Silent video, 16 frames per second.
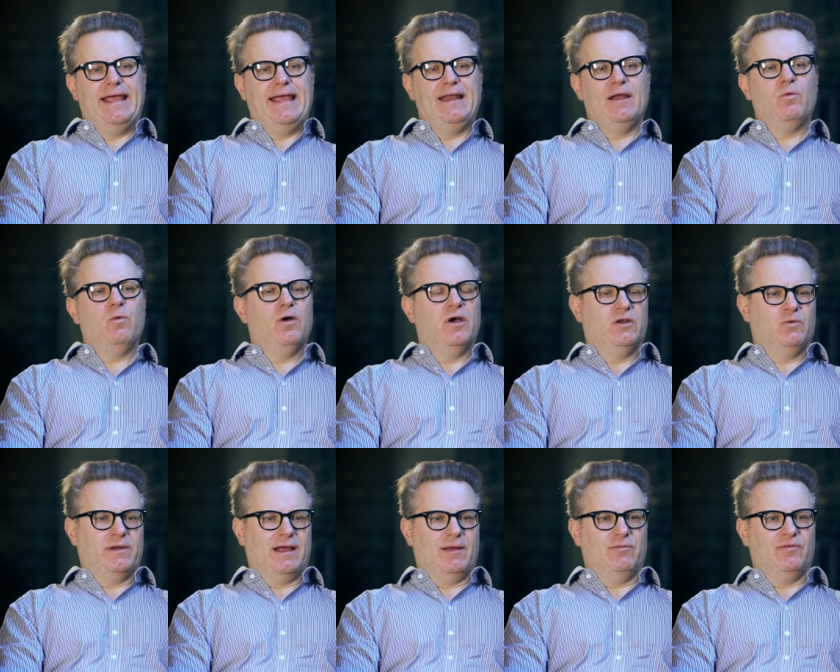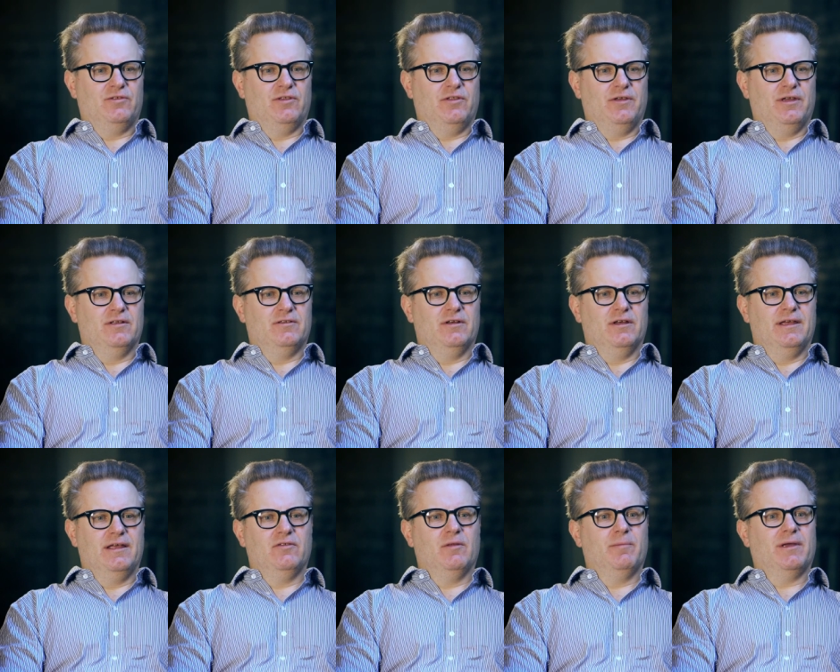in a word, what happens to theatre
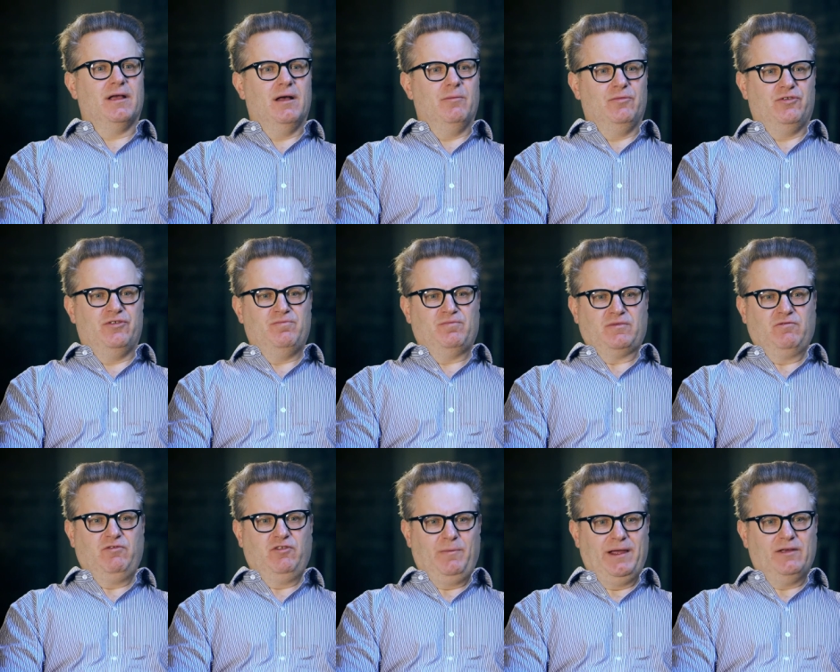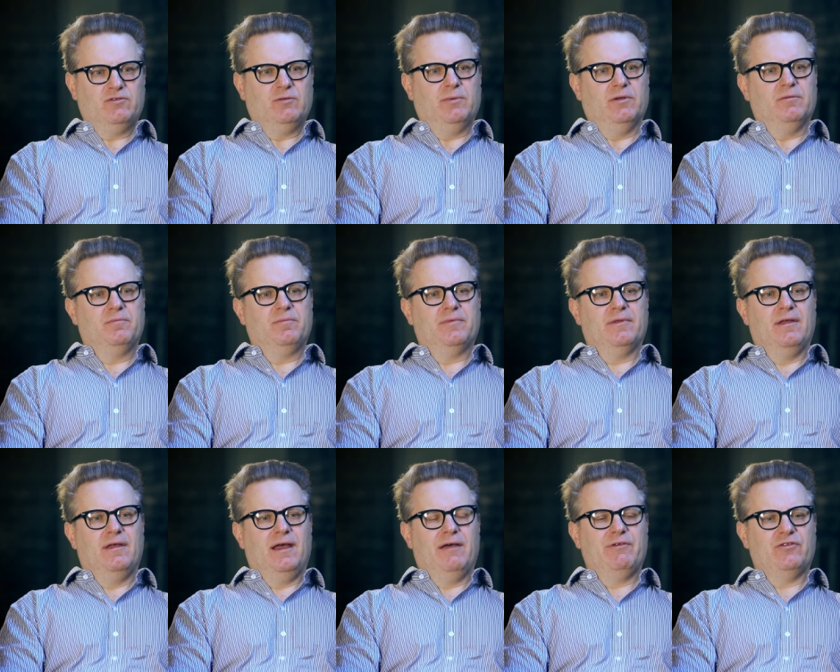is it becomes respectable.
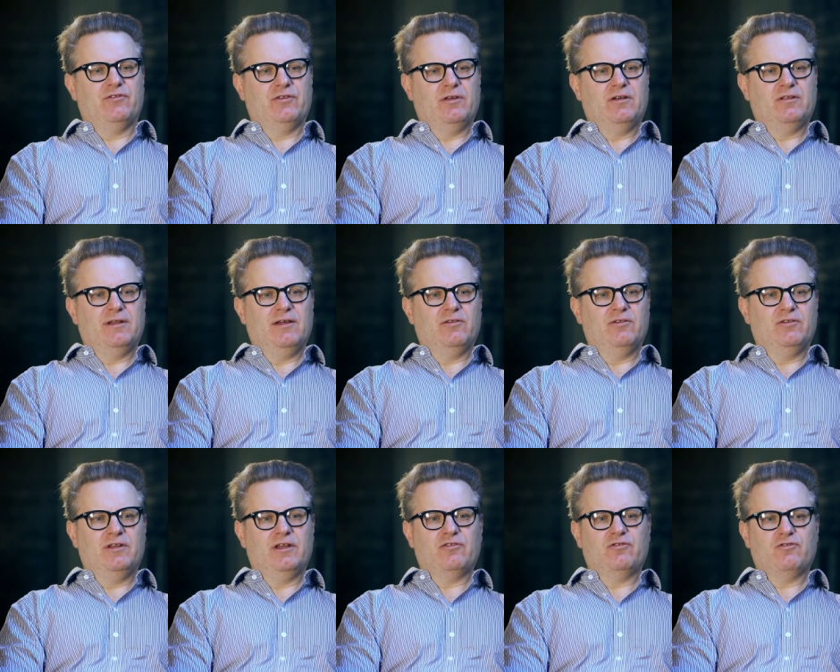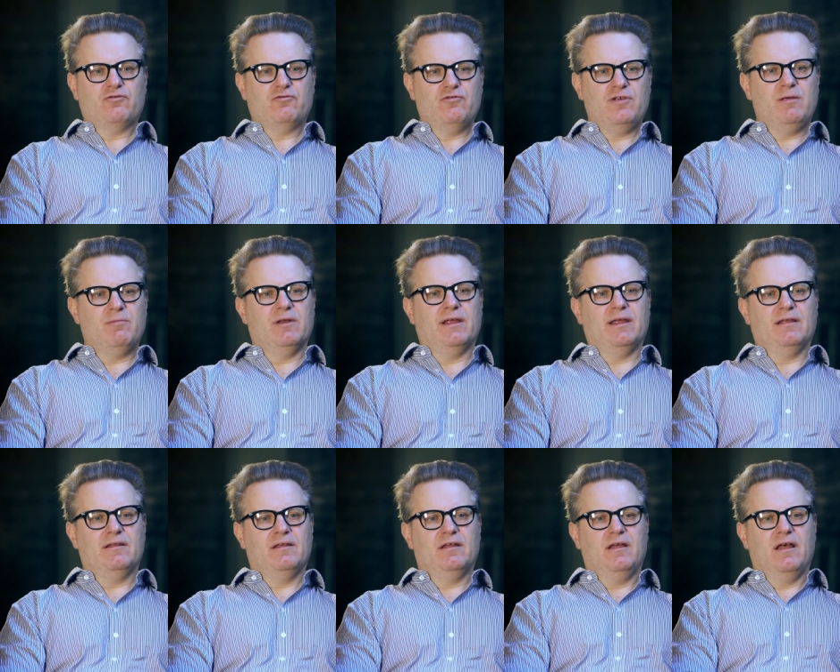Having started out as an
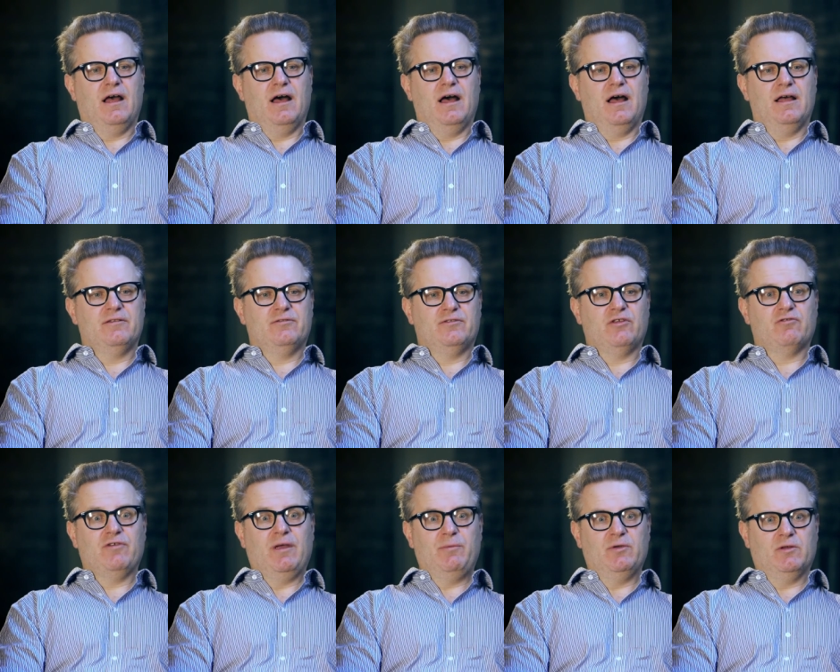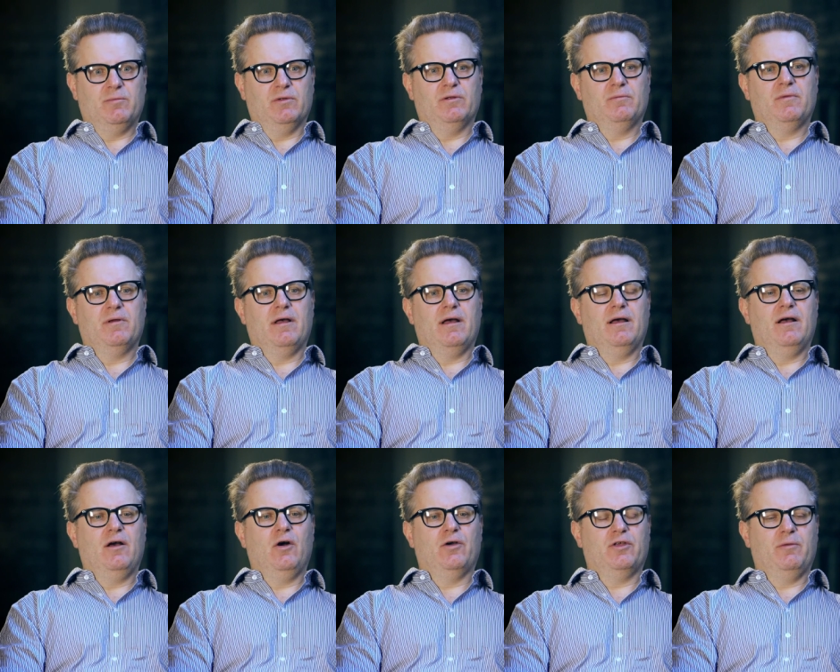extremely disreputable
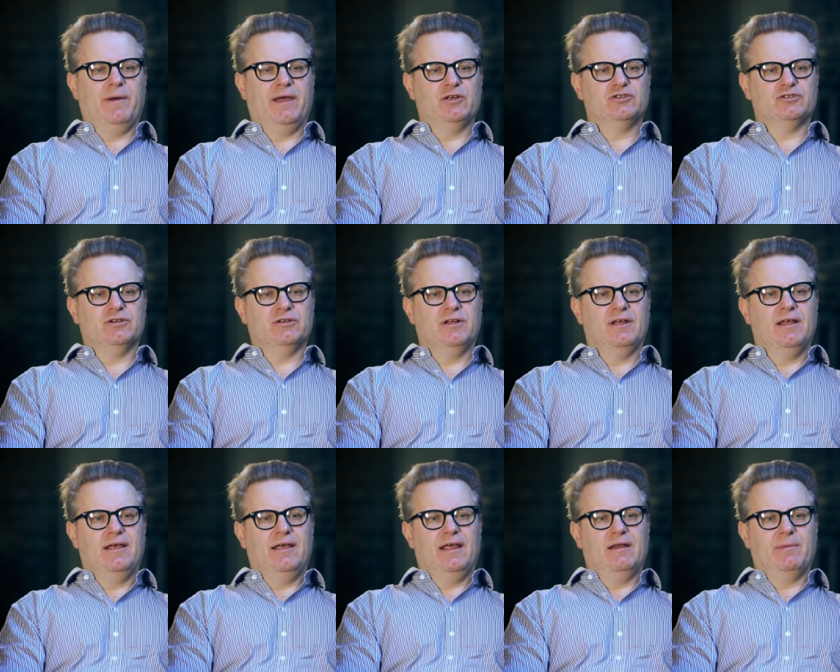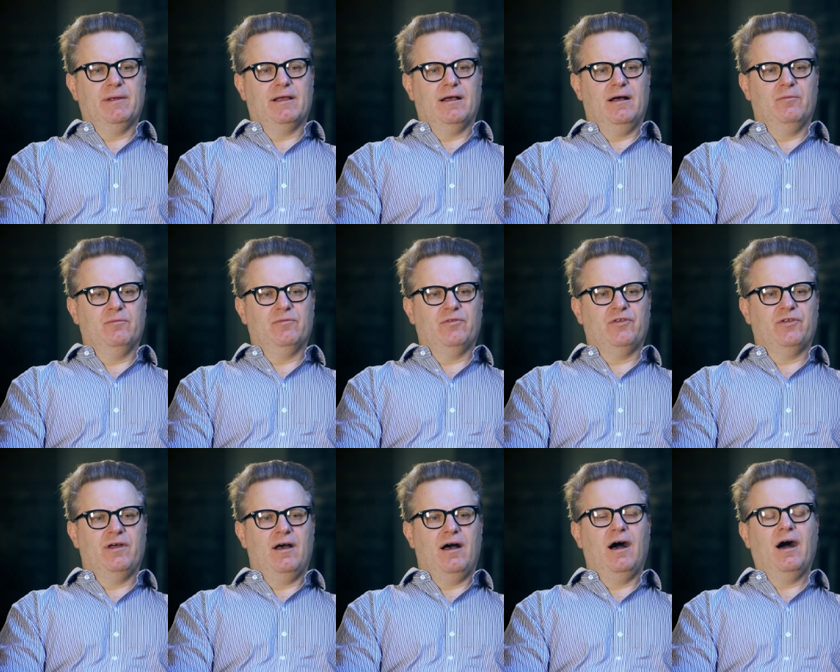uh, occupation, it
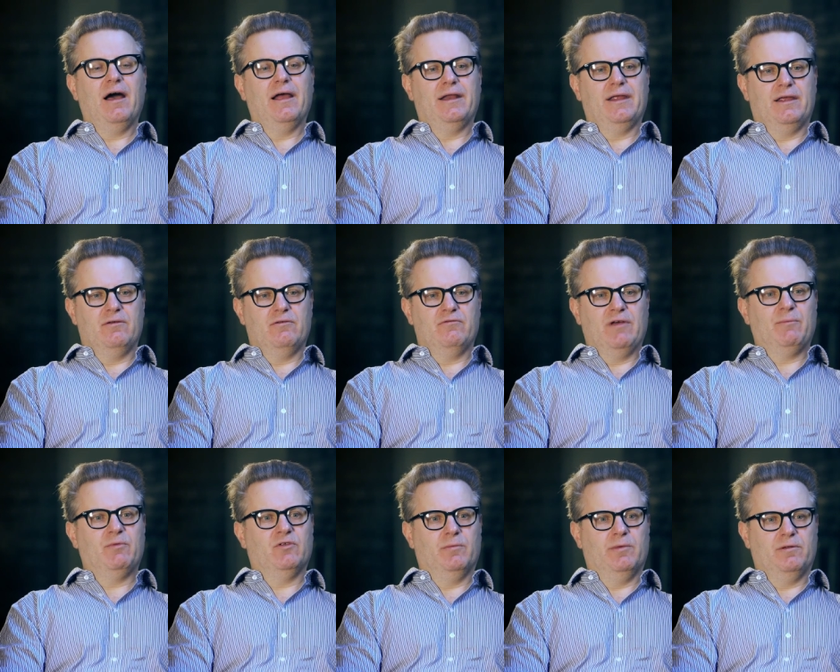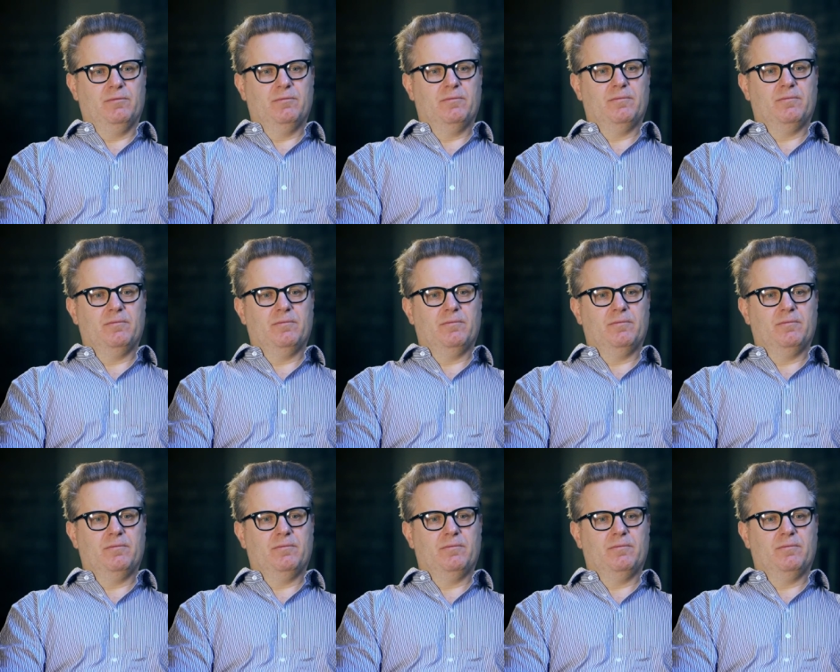becomes highly reputable.